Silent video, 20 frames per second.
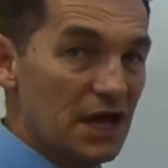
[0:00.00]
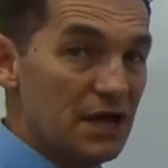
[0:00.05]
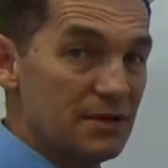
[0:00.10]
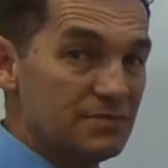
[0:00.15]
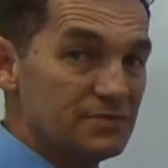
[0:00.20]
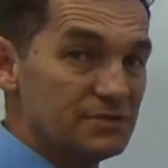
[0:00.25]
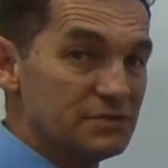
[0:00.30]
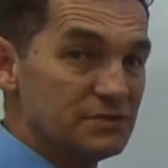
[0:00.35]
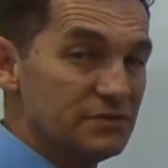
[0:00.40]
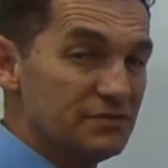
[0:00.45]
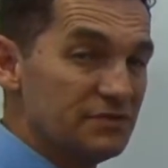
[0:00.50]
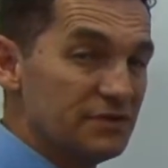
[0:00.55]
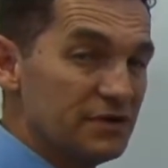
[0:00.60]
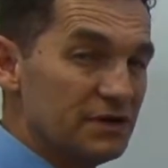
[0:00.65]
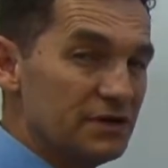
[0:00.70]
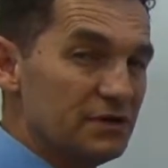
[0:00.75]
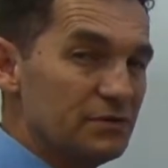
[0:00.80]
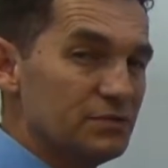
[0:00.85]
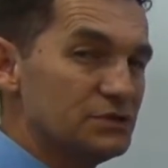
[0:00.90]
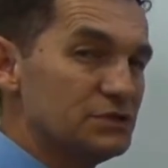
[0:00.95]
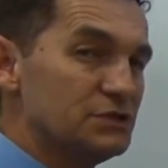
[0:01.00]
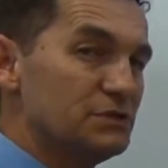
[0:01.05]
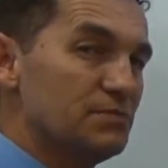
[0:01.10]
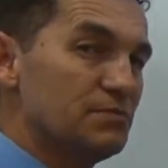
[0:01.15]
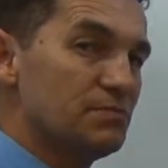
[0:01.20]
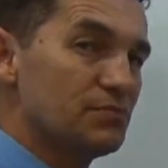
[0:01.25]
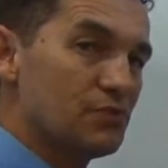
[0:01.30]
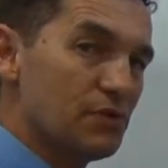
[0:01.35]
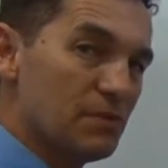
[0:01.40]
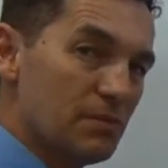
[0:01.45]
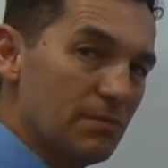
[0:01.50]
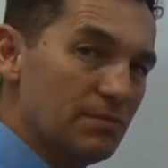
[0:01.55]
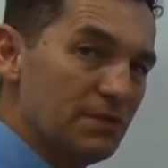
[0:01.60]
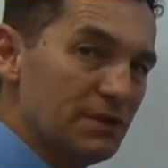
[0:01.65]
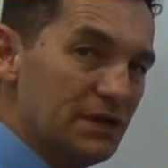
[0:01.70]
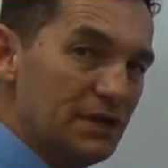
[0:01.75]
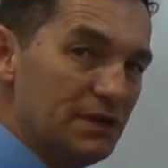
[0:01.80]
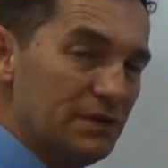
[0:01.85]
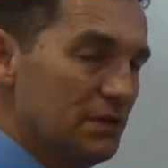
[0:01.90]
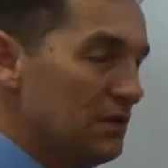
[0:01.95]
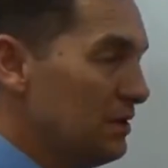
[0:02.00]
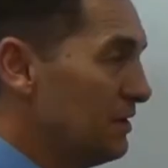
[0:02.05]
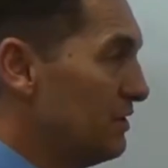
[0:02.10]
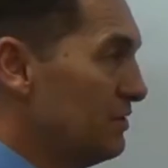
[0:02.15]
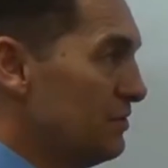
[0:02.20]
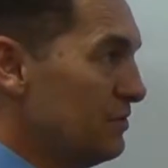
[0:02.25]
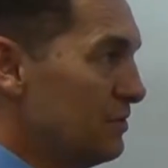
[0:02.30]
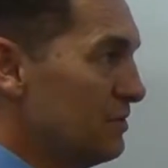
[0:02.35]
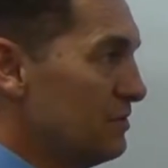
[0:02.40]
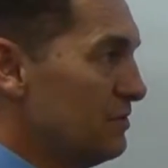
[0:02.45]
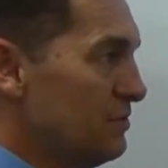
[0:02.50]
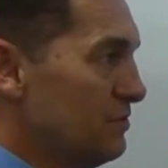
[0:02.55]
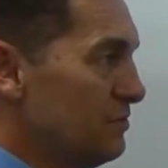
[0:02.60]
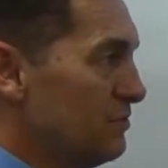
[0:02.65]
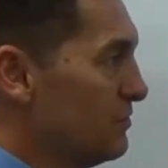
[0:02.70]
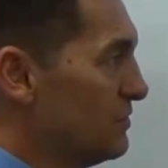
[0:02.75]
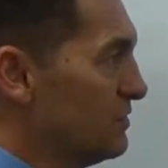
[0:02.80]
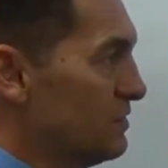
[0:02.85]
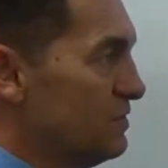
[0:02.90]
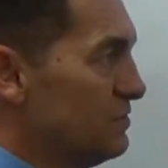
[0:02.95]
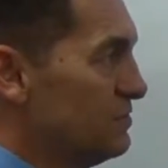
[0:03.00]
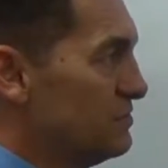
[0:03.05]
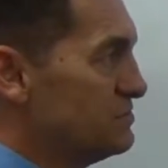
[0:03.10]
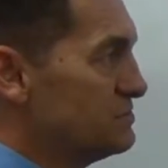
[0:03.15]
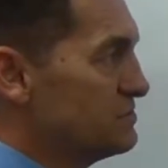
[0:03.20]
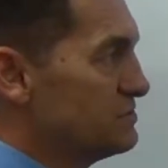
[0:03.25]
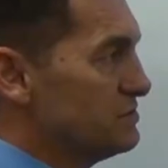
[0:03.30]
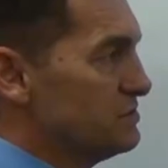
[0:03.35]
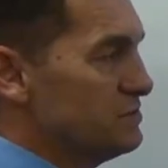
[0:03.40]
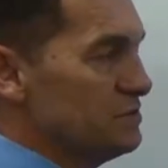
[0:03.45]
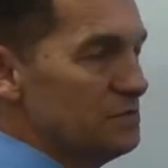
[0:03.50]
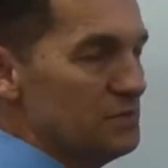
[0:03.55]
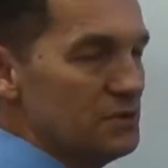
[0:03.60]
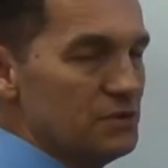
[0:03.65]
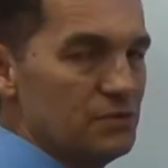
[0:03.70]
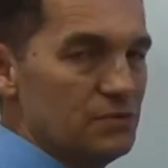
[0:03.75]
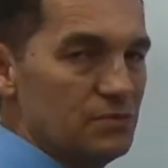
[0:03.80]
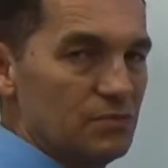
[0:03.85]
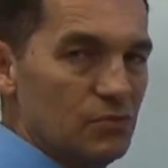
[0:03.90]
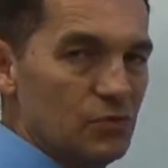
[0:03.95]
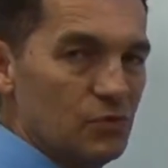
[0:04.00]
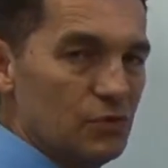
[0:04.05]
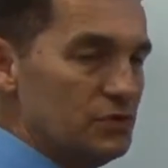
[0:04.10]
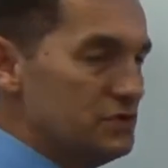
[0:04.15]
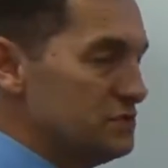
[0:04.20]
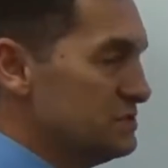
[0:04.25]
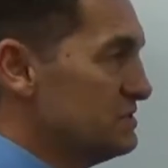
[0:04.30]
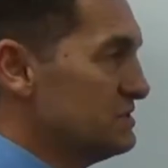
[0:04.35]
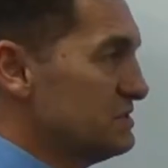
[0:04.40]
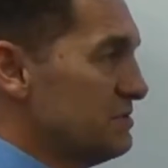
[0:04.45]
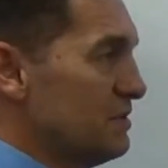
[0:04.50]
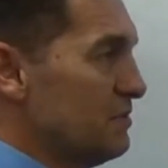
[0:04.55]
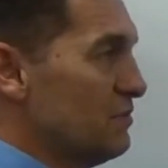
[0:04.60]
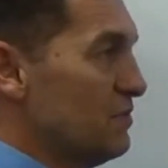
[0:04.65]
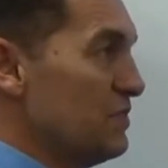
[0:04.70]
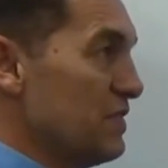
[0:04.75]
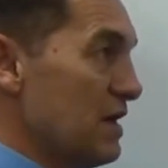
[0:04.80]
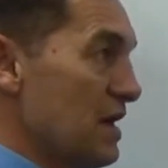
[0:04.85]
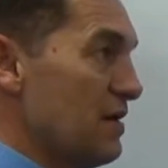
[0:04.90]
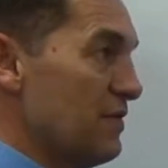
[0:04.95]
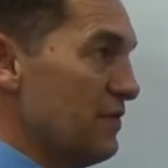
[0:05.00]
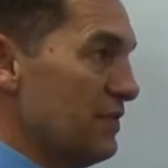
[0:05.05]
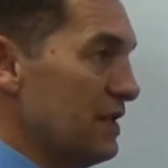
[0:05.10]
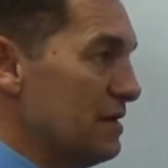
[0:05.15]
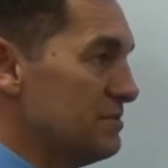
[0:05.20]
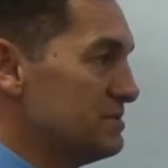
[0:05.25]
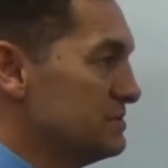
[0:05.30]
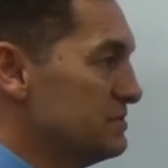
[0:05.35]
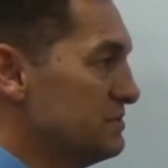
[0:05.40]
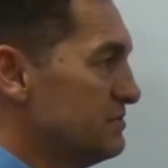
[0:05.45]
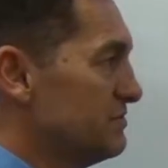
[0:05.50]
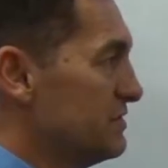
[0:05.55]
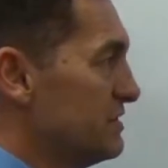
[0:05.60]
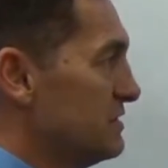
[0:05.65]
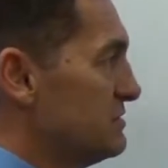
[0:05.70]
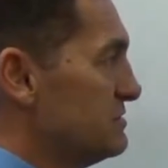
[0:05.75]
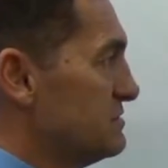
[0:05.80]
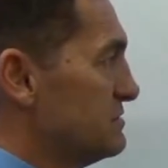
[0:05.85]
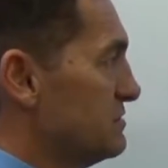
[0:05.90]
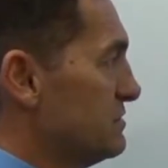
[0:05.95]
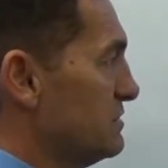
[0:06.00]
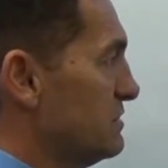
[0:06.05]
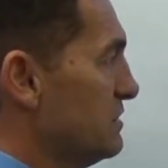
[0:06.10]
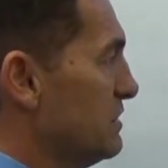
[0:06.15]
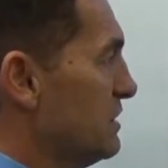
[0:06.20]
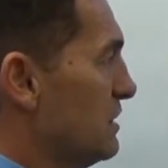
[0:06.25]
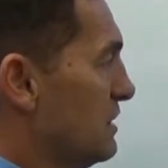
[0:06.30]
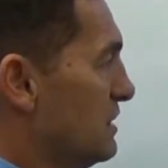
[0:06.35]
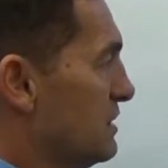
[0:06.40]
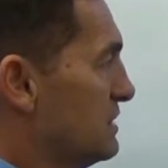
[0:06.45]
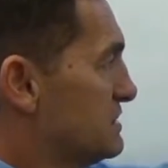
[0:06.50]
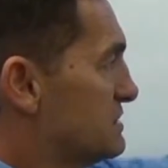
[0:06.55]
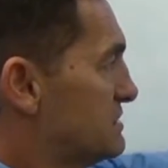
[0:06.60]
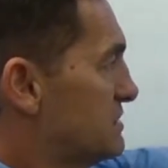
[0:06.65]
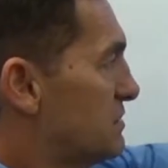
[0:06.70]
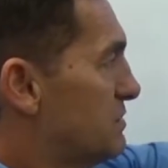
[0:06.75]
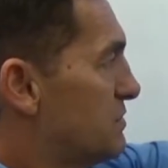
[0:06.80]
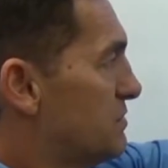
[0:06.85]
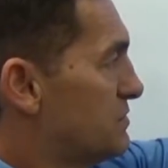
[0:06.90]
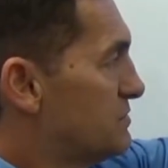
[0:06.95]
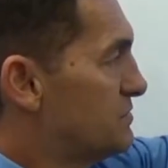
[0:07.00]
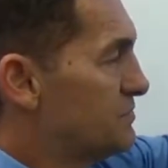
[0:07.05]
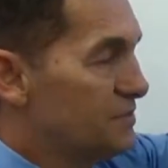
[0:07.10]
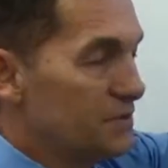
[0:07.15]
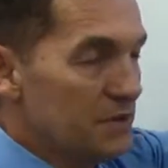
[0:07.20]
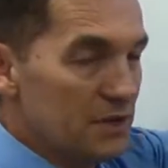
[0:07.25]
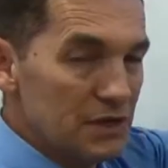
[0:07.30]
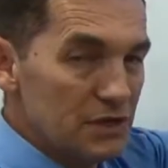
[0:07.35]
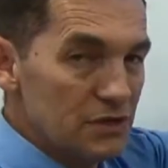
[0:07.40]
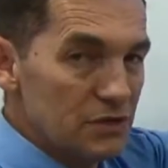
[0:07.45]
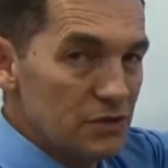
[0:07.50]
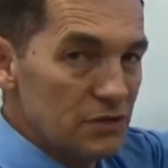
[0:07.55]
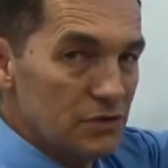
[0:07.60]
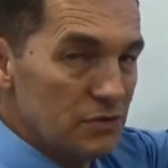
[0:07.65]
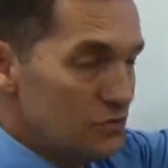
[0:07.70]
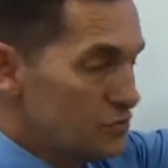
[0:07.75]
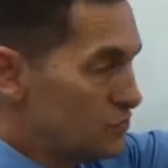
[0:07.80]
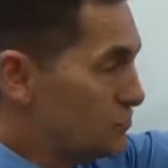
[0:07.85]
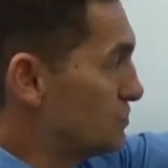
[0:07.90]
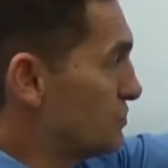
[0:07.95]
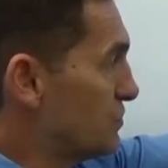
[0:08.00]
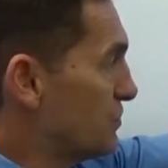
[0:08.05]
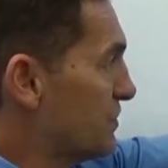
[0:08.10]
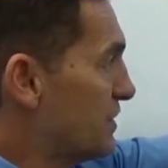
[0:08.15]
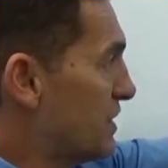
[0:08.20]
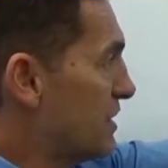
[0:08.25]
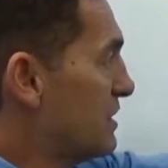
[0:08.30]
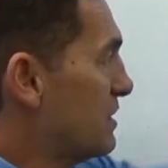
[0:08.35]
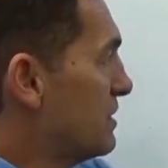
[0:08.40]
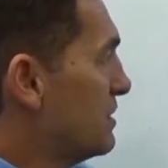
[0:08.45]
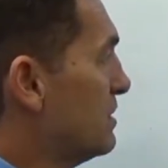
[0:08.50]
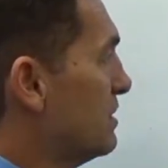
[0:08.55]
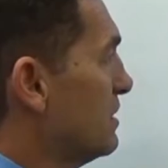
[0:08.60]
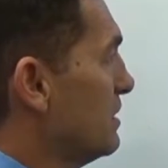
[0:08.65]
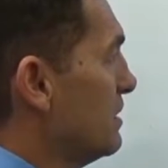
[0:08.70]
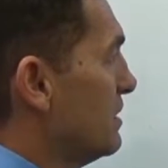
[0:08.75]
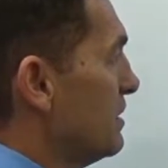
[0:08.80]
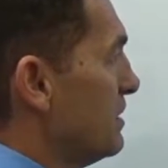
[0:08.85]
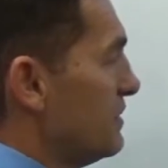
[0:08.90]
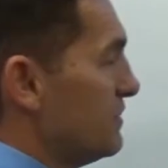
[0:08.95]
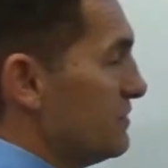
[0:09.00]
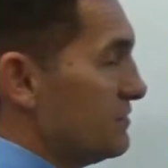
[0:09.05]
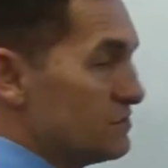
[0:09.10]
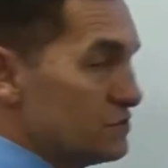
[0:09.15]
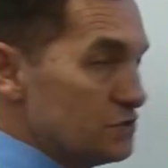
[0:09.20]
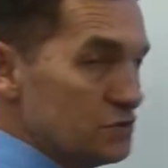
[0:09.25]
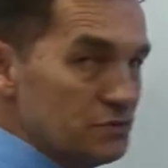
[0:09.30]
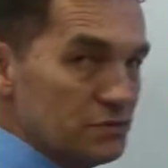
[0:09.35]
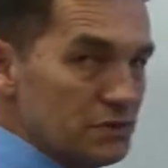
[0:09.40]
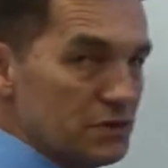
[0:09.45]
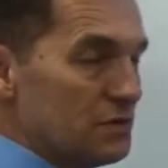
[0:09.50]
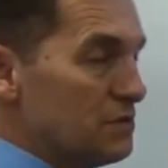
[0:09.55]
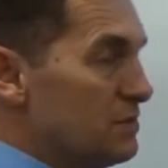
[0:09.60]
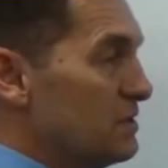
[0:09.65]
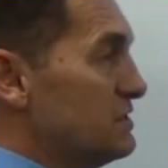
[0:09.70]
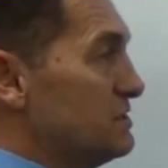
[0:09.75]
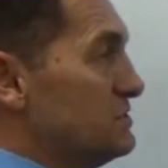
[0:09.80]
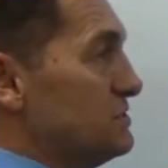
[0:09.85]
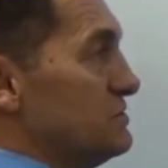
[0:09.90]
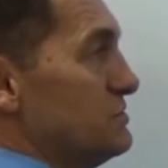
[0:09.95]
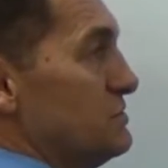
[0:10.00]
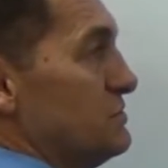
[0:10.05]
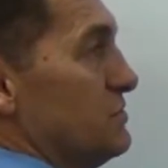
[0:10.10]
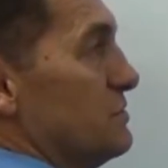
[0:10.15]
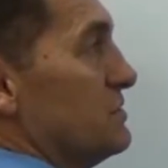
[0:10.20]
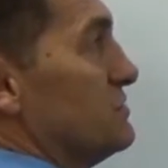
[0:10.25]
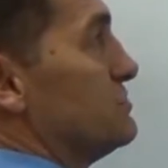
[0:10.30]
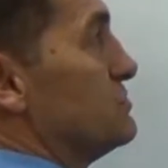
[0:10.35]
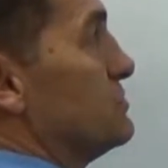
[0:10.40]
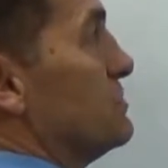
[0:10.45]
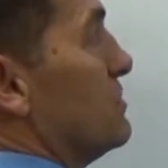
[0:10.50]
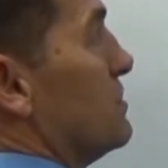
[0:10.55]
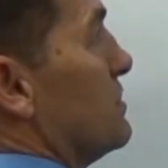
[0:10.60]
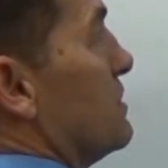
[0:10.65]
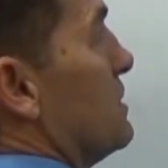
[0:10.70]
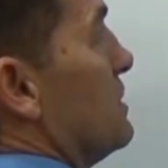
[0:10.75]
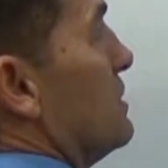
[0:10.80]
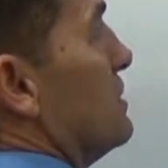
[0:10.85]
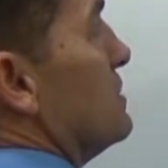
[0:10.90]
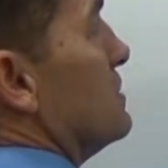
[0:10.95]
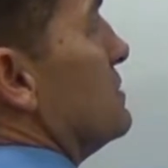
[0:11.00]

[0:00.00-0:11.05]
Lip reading: absolute value, which you're probably not really used to. You've been more used to something without the absolute value sign. So I would draw that, and the two equations you are drawing